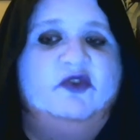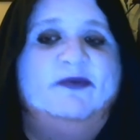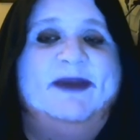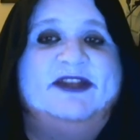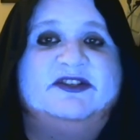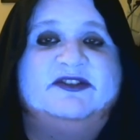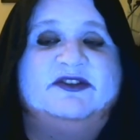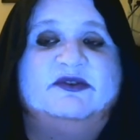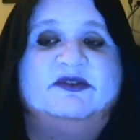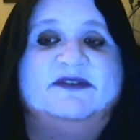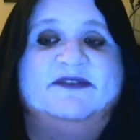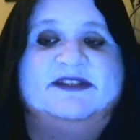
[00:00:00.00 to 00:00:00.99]
magic
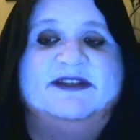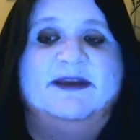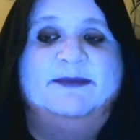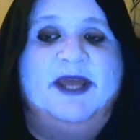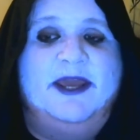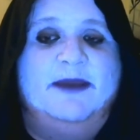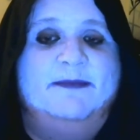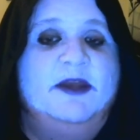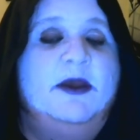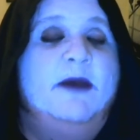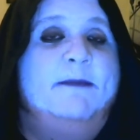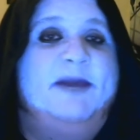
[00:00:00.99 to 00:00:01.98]
stones of the same name,
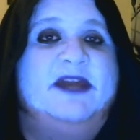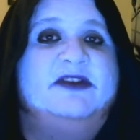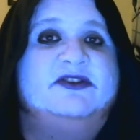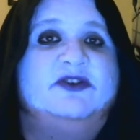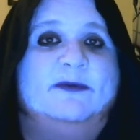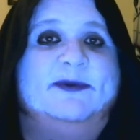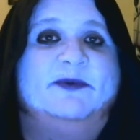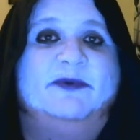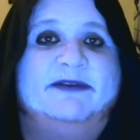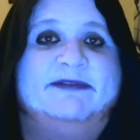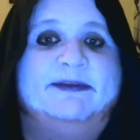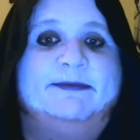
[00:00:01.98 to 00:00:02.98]
banish all but one
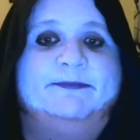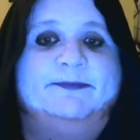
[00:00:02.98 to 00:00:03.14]
of them.